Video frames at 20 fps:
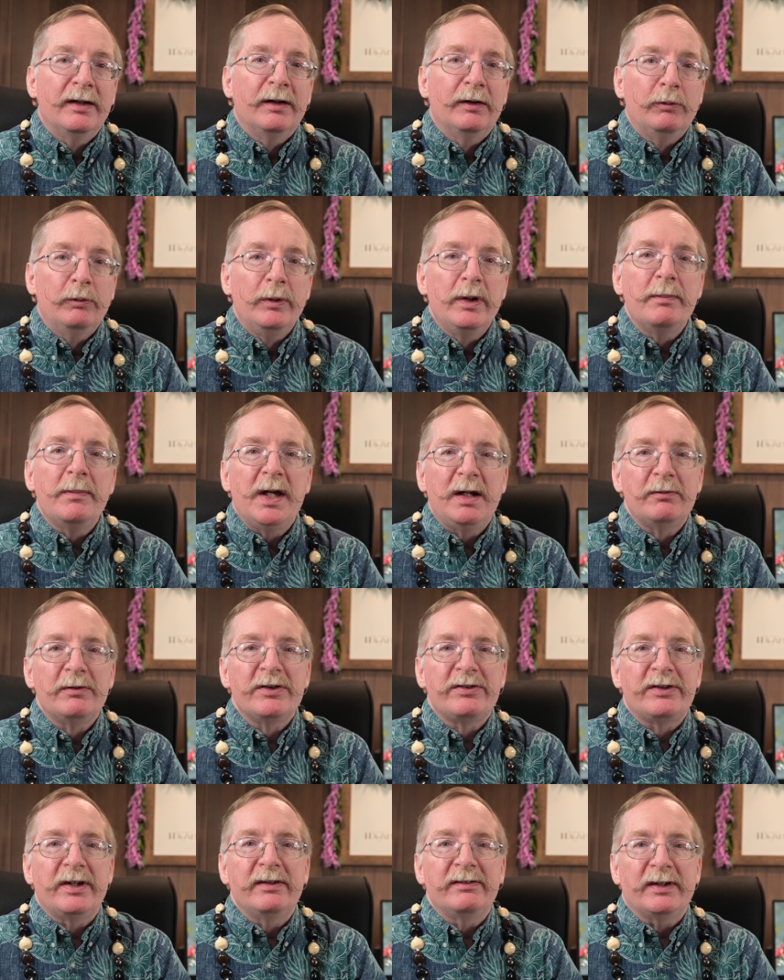We may
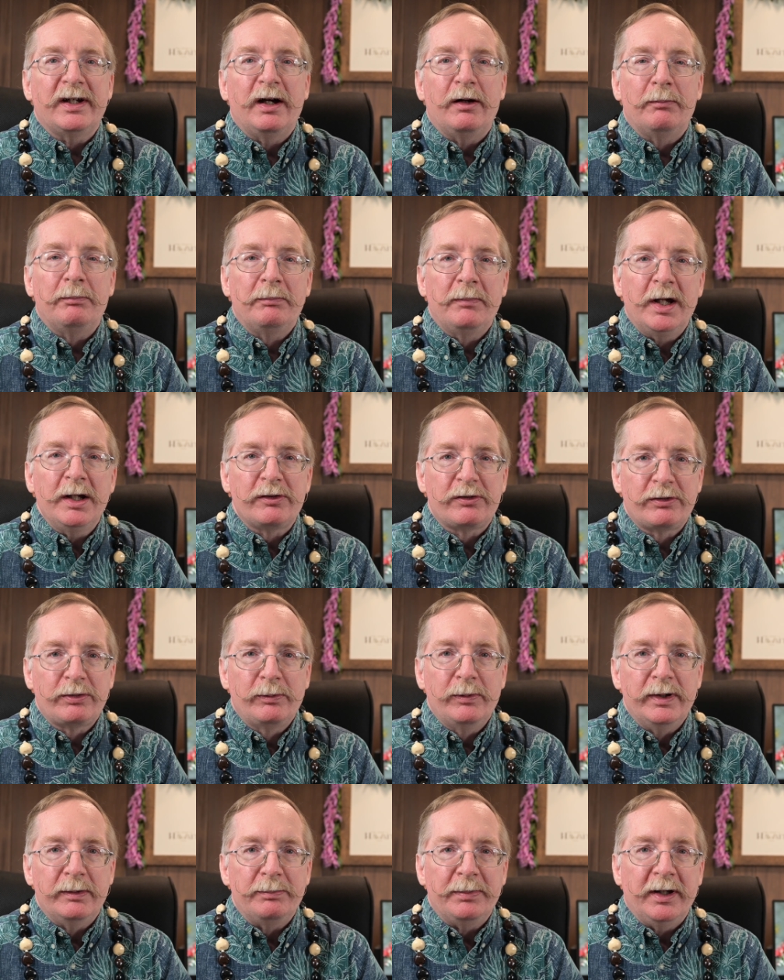resent how much
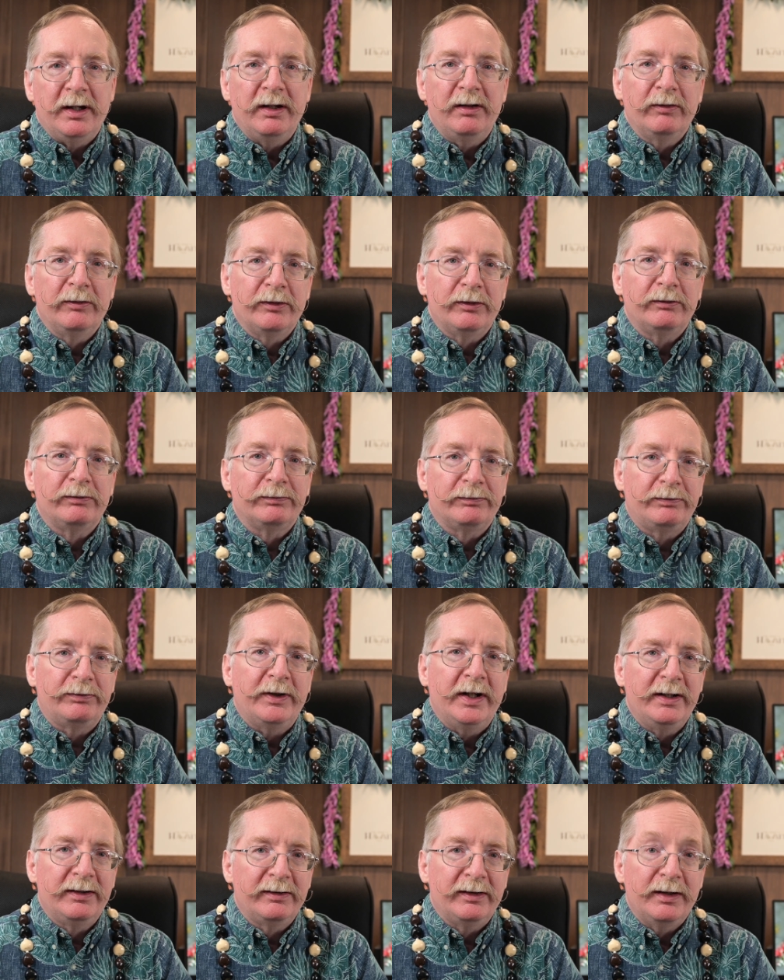we pay, although,
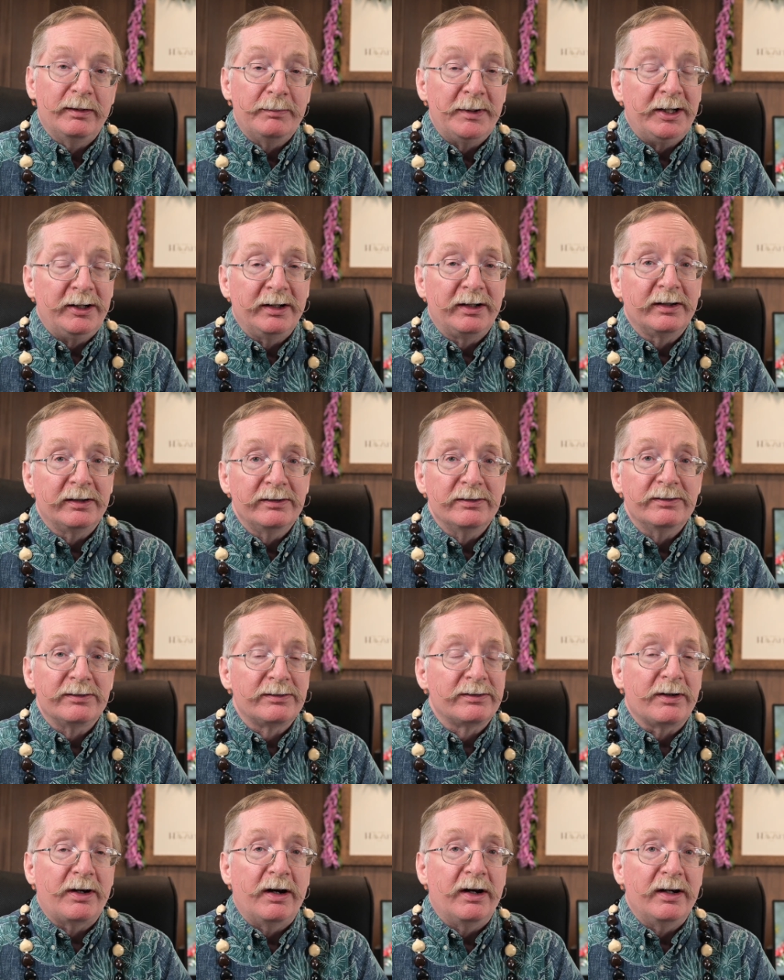frankly,
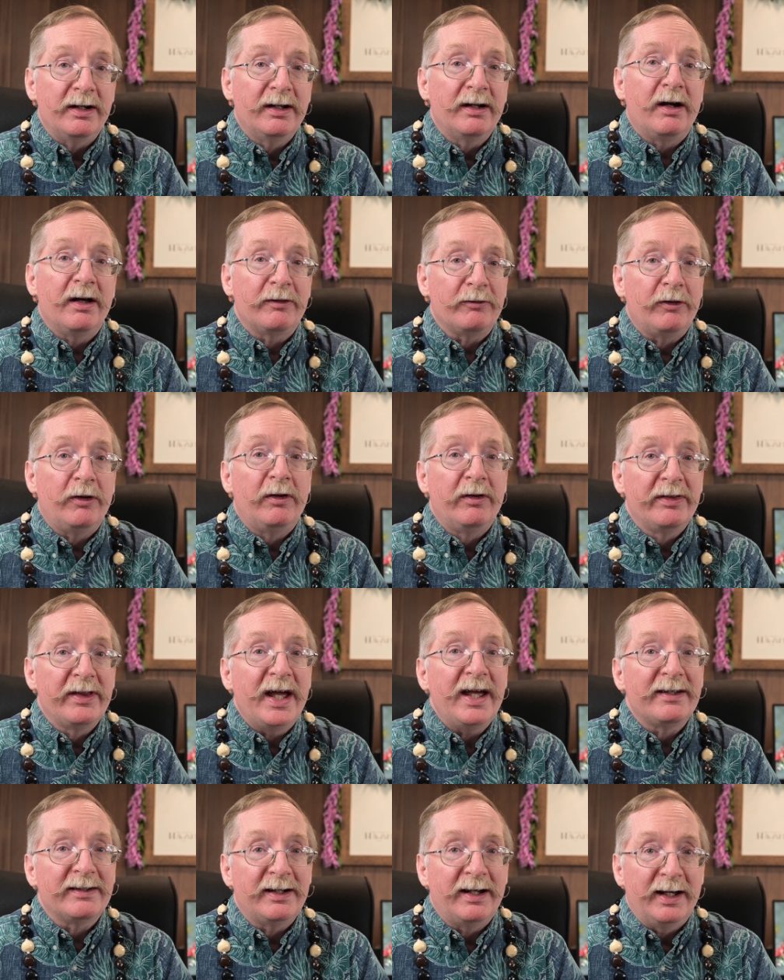Americans are not all
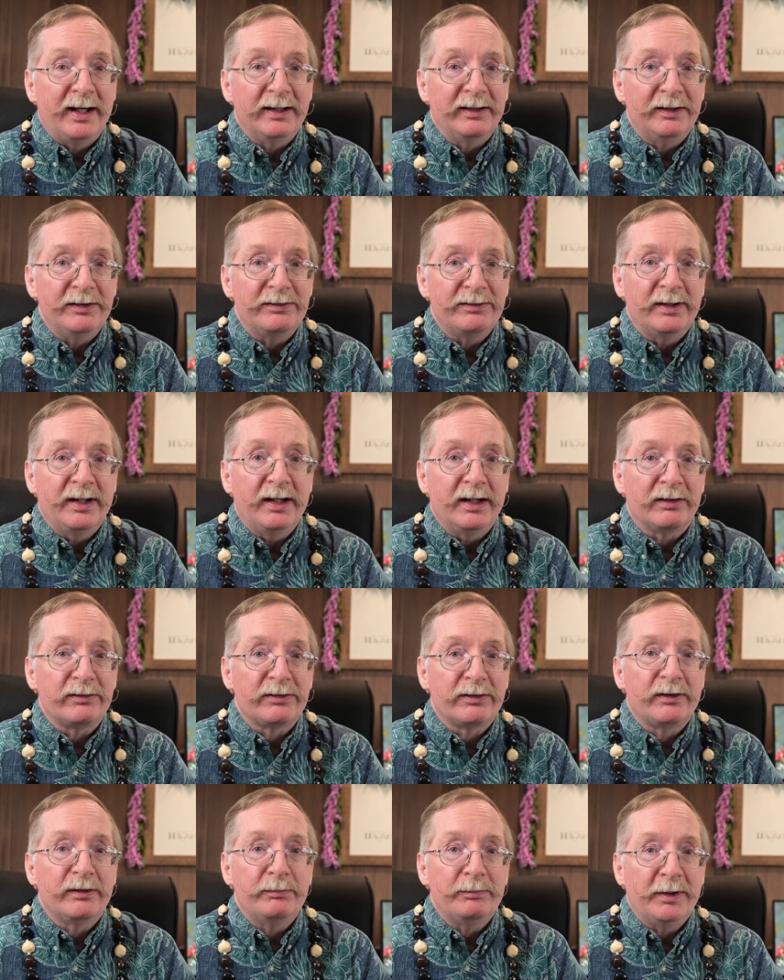that highly
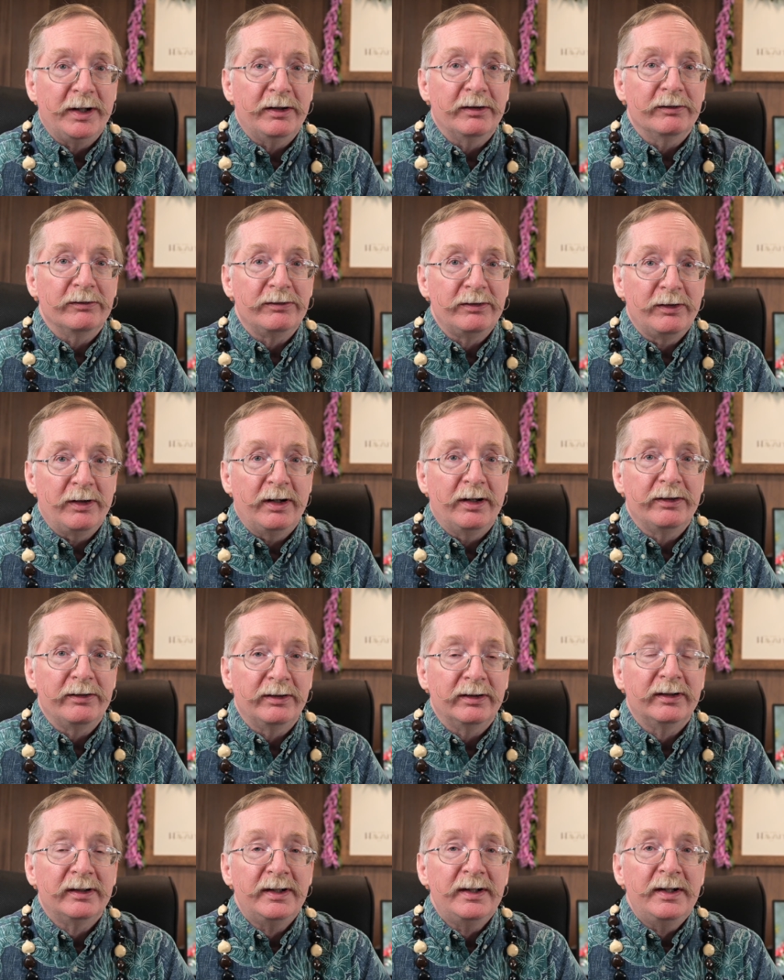taxed compared to
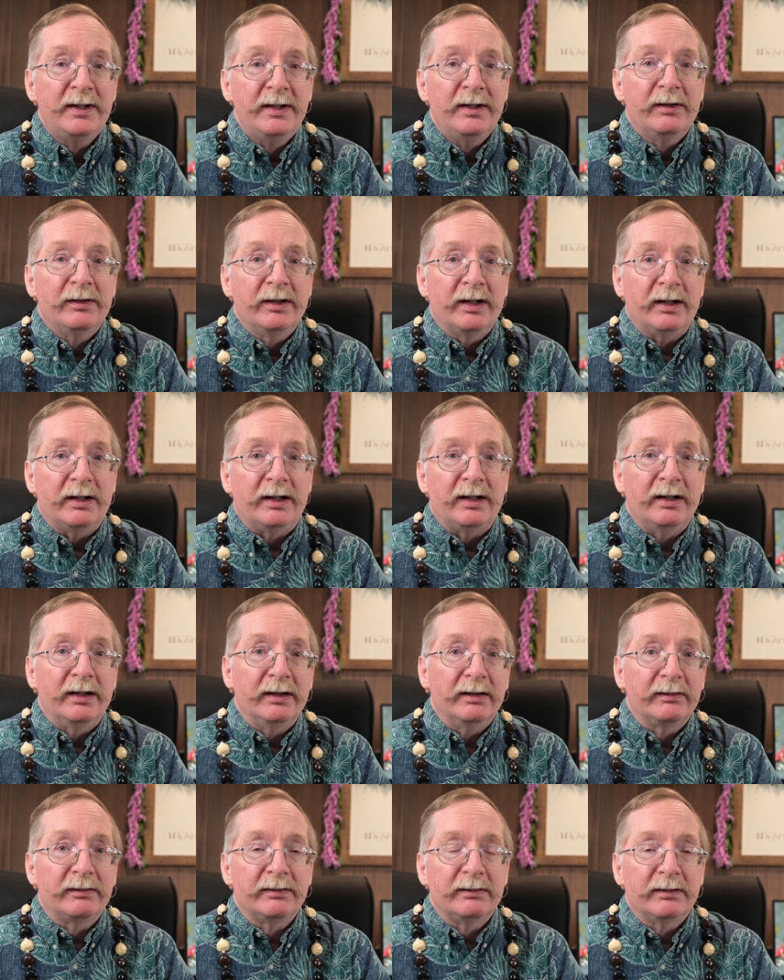other uh,
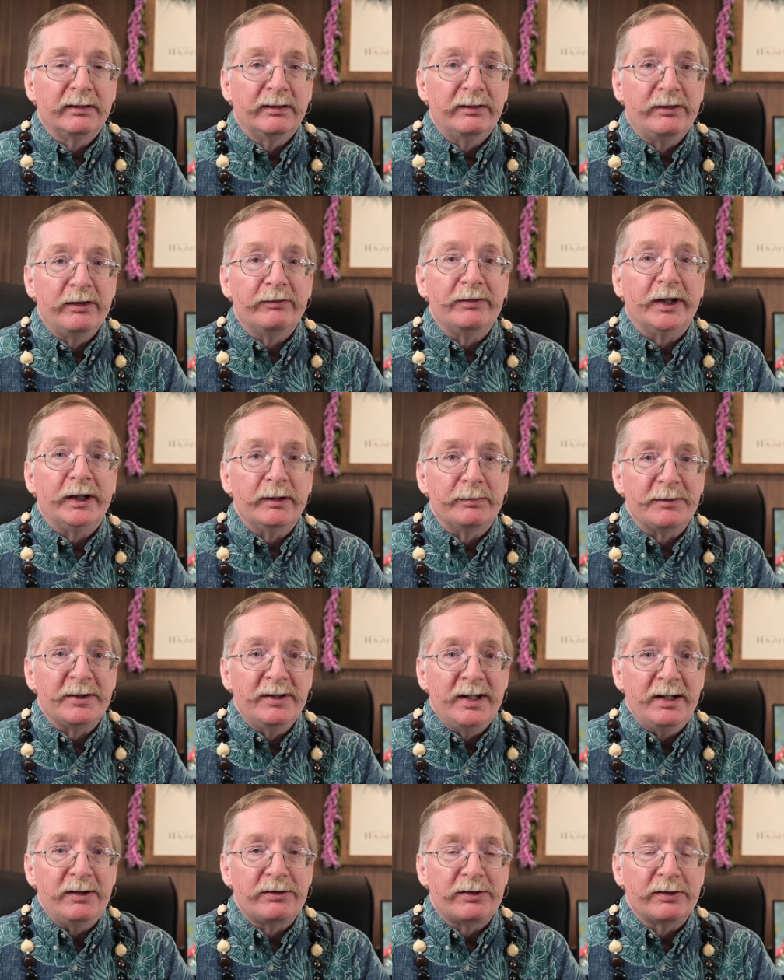developed
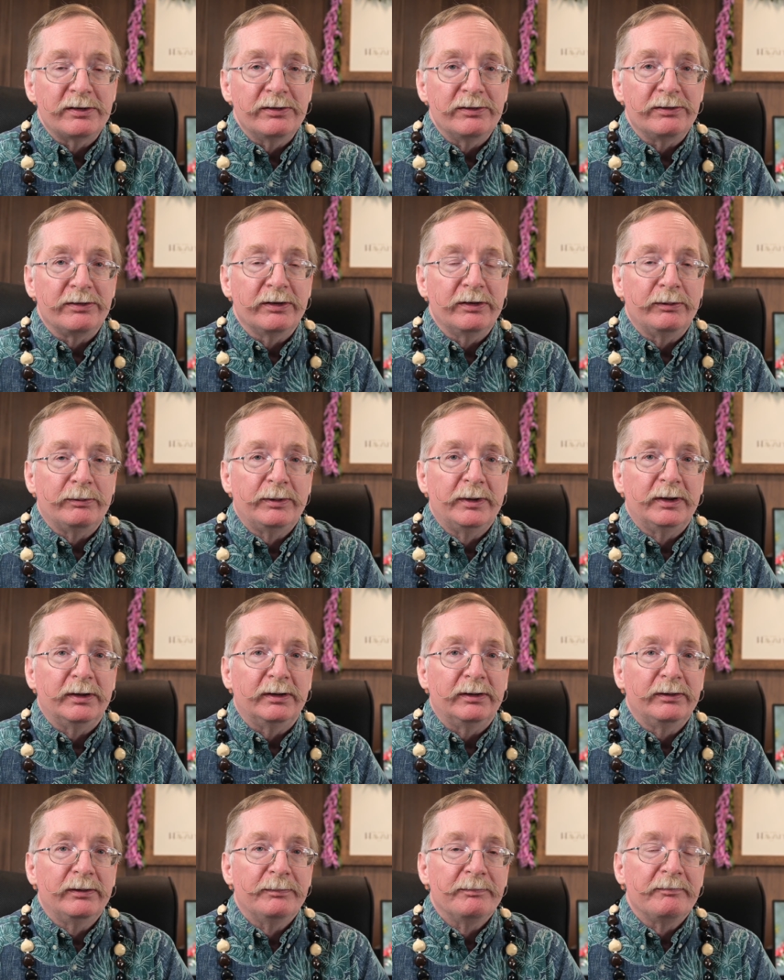nations in the
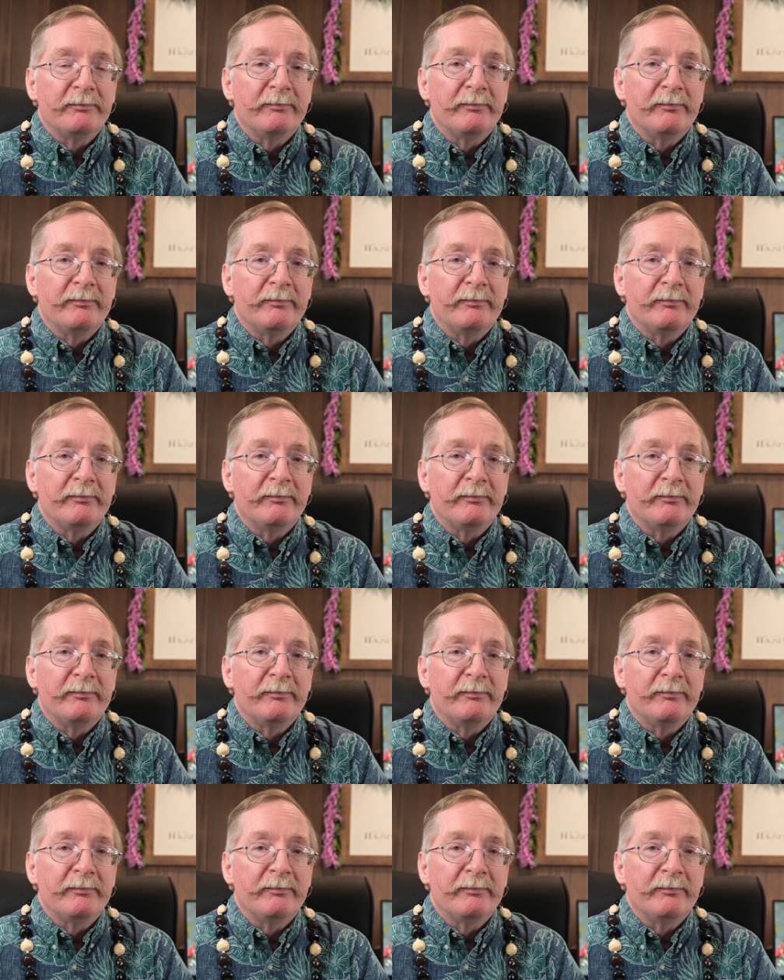world.